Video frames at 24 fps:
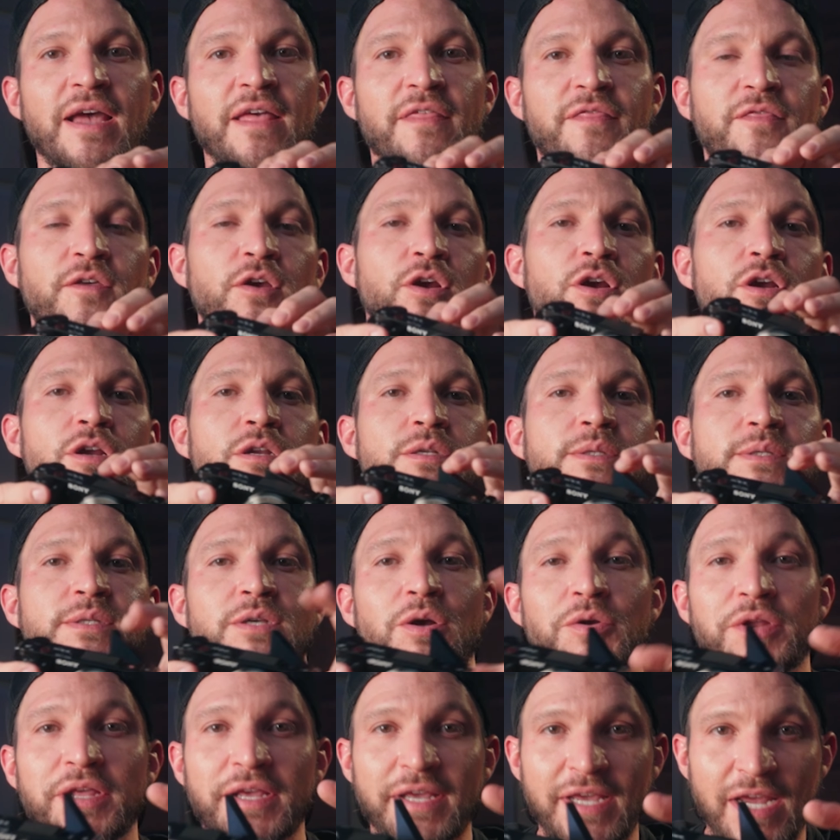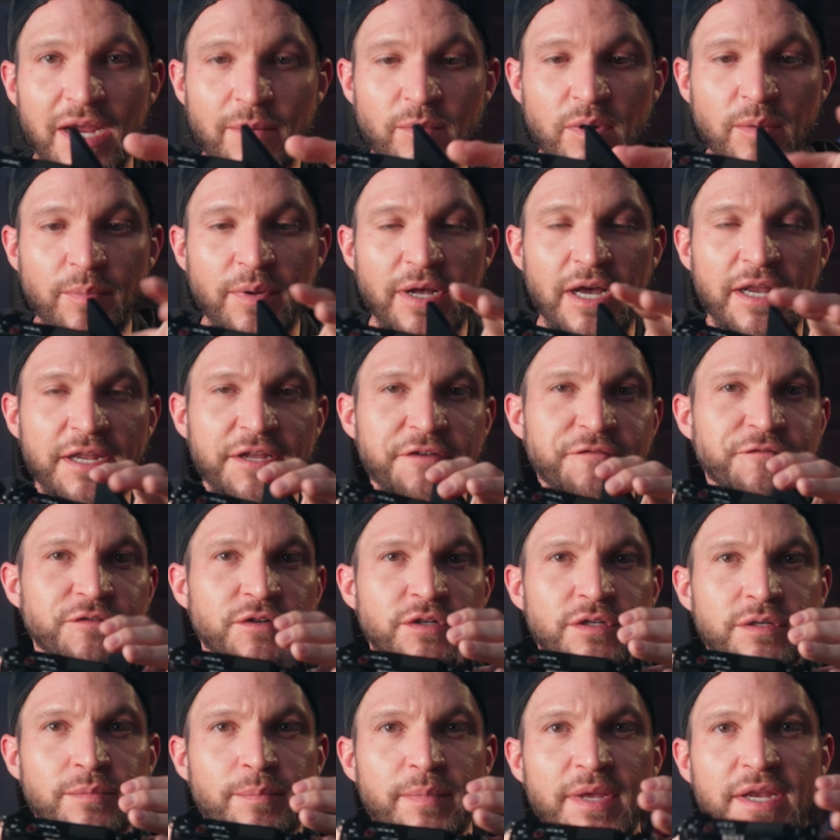third Sony camera body
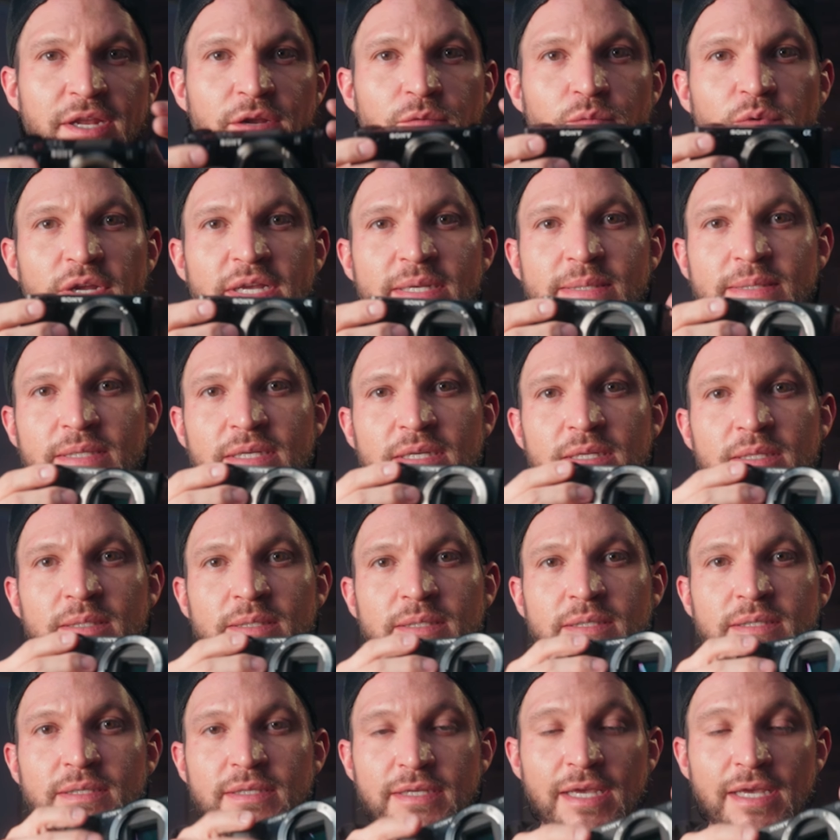for many reasons.